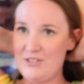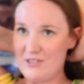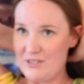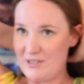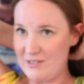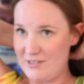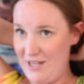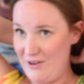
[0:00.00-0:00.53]

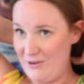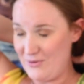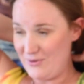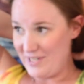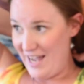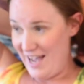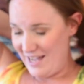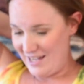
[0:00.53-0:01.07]
So
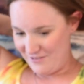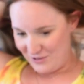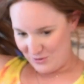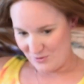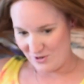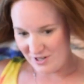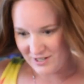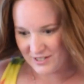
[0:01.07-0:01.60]
yeah, if you
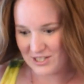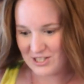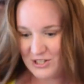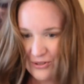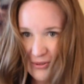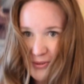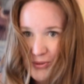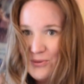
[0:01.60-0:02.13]
want
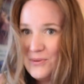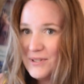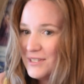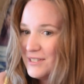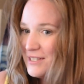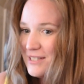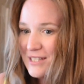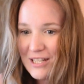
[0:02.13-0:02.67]
to
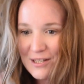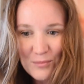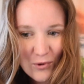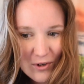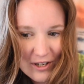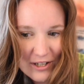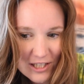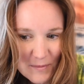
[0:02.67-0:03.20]
see
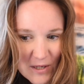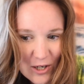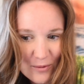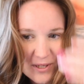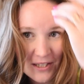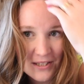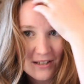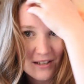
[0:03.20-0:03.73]
more
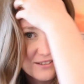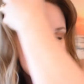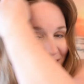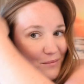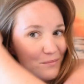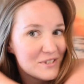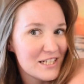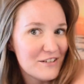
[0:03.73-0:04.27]
experiments on
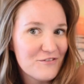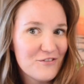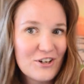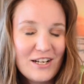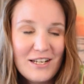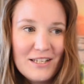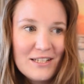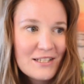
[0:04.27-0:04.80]
some
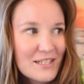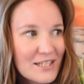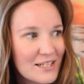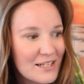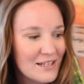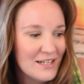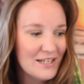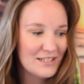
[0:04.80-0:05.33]
different
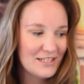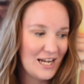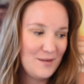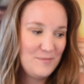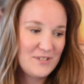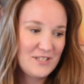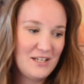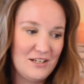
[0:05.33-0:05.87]

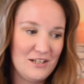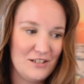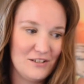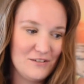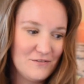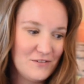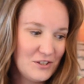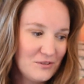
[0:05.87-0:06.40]
types
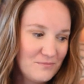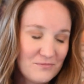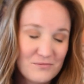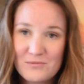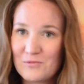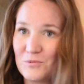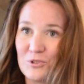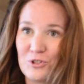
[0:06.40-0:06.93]
of
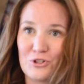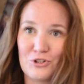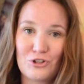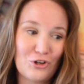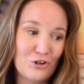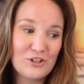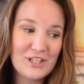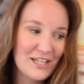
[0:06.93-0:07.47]

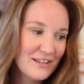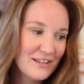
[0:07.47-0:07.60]
curling